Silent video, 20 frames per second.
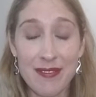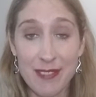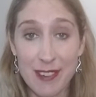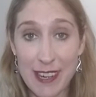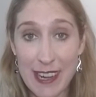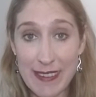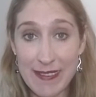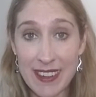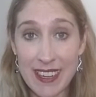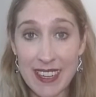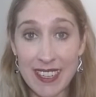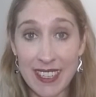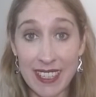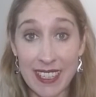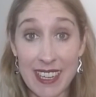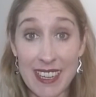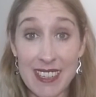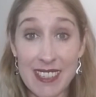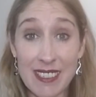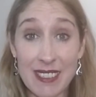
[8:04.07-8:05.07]

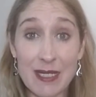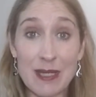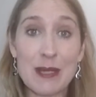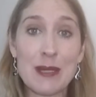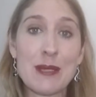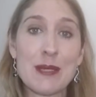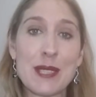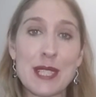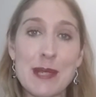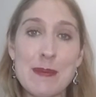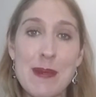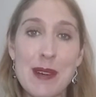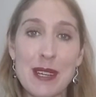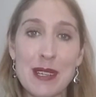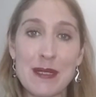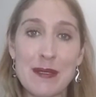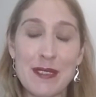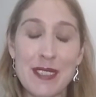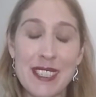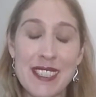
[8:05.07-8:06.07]

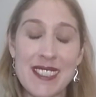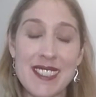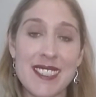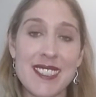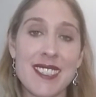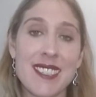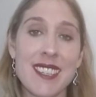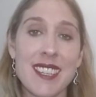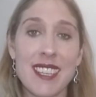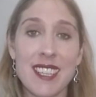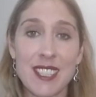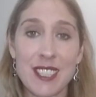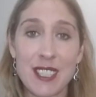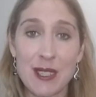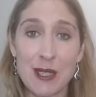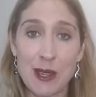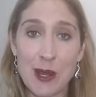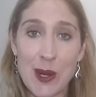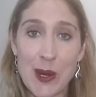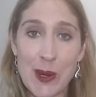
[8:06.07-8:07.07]

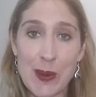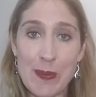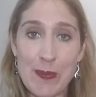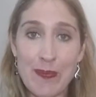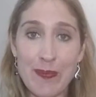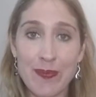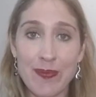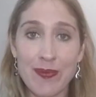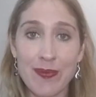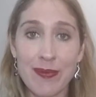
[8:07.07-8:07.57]
foreveryoungautobiographies.com.